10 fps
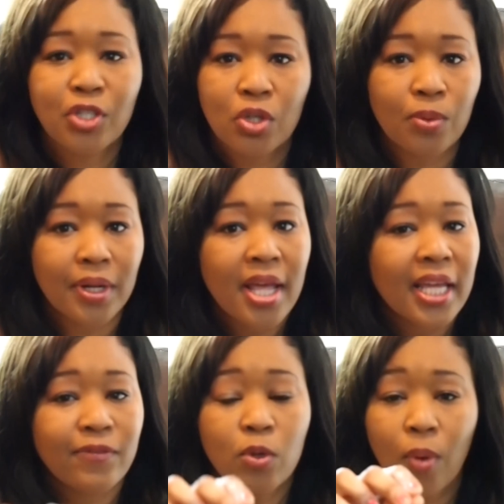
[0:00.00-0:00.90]
do it.
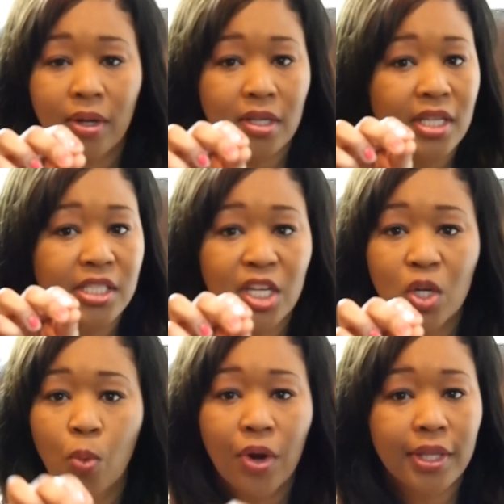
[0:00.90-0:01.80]
If you want to continue to
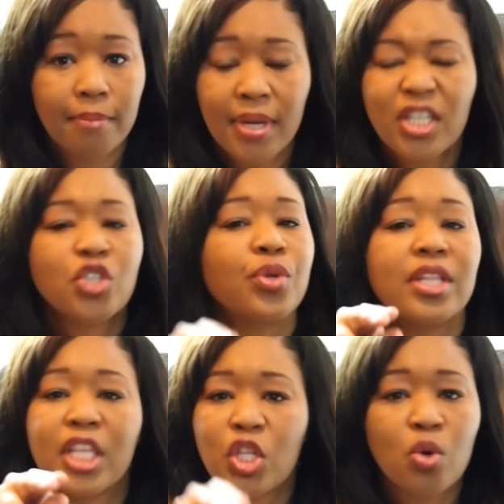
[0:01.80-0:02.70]
work in ministry,
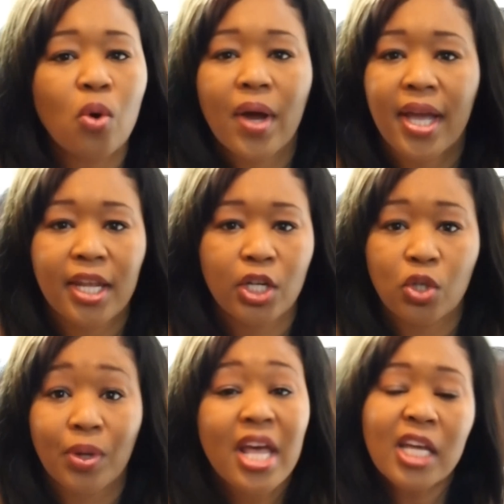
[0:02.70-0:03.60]
then you go ahead and
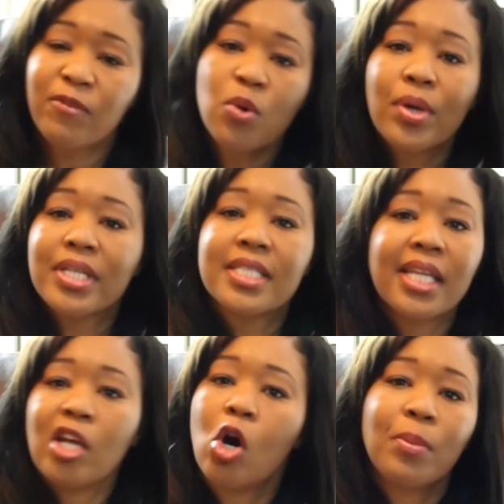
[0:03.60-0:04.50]
do it. If you want to stay
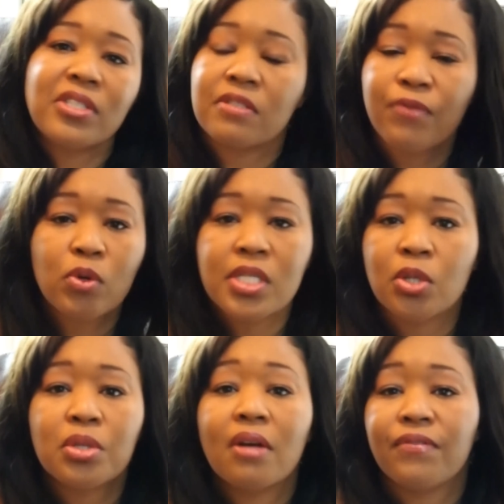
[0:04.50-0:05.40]
home and just focus
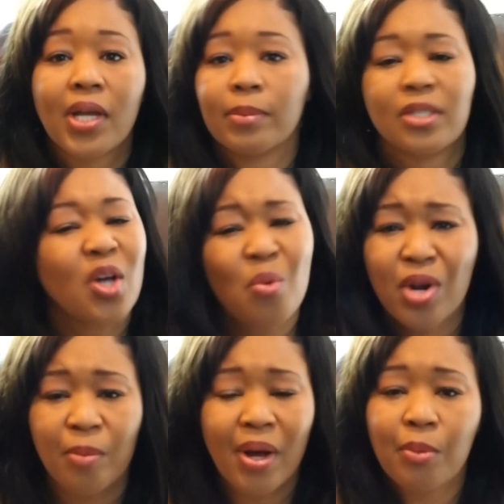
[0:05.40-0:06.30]
on your family, don't
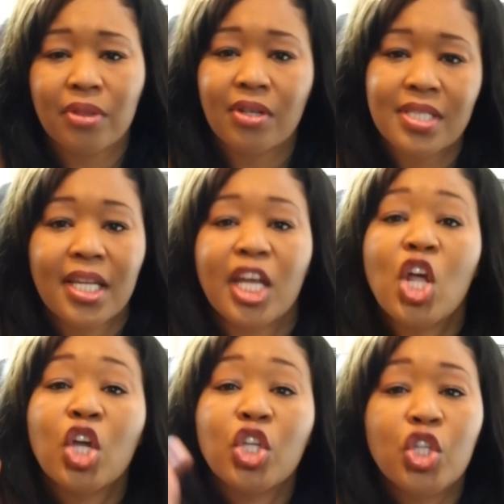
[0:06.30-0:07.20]
worry about what they're saying.
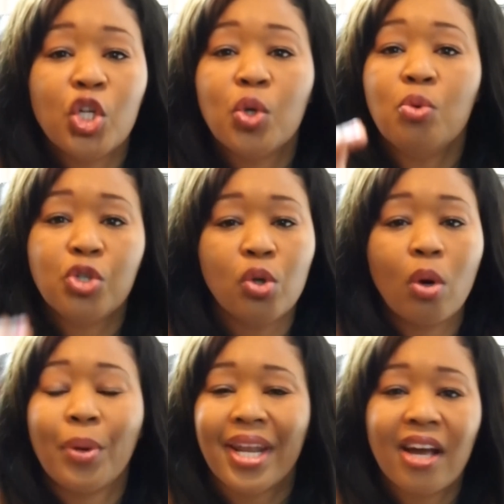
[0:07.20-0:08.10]
You do
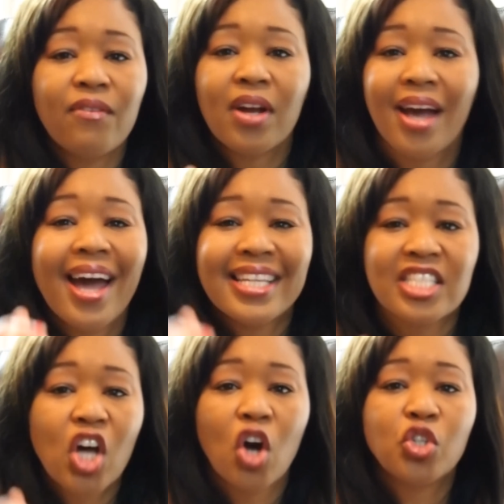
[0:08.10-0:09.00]
it. Whatever God has
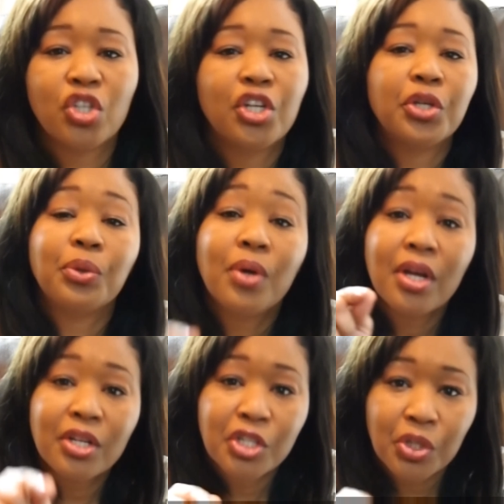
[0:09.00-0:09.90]
called you to do,
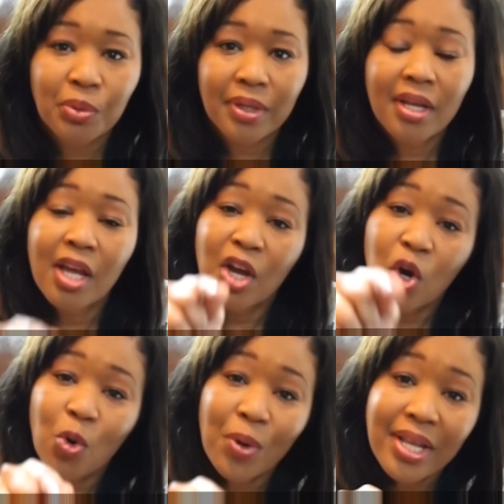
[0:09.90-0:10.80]
do it.
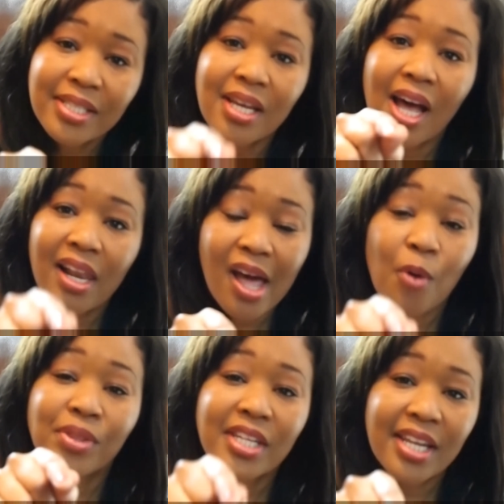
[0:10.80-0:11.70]
Quit
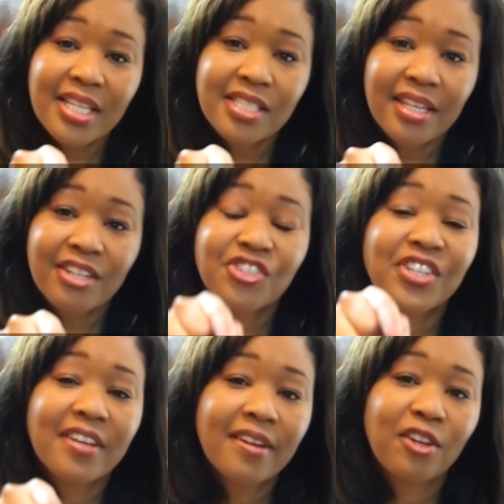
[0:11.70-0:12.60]
allowing the naysayers to
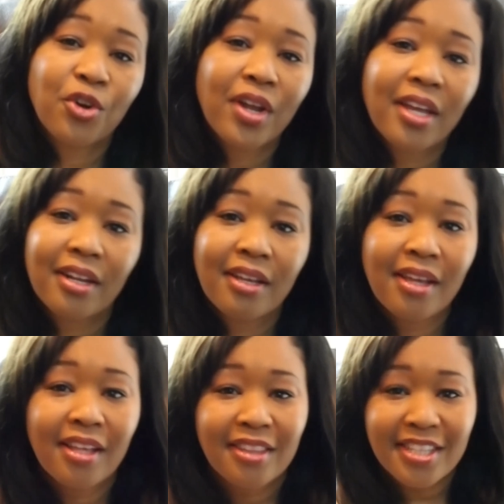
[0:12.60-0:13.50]
get in your head.
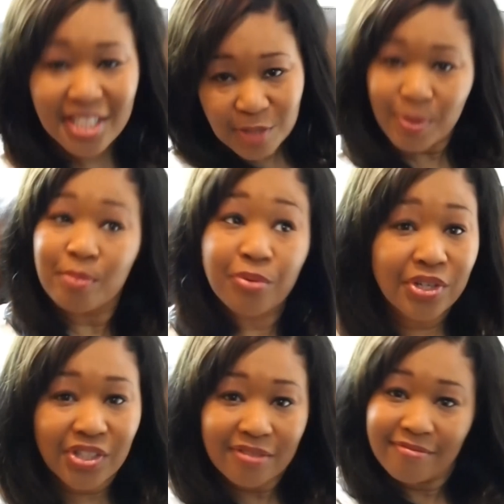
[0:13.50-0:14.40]
This has been
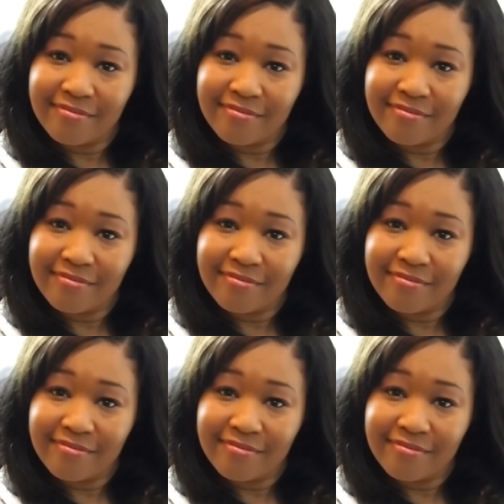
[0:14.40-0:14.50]
Bridget,